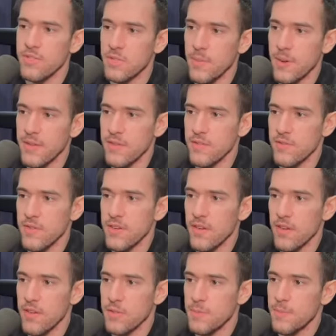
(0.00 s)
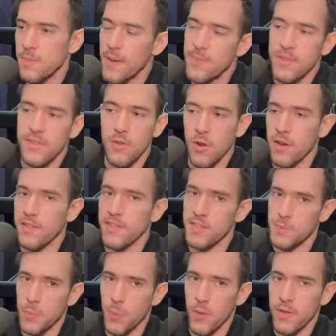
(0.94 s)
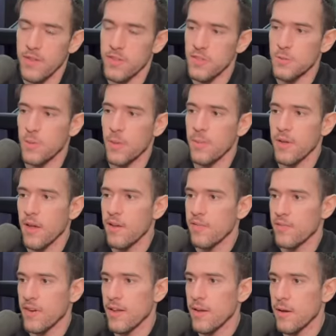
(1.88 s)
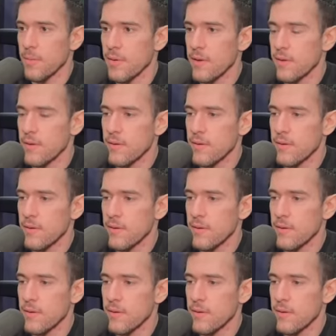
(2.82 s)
to make these videos. Maybe not at this point. This is probably half an hour, but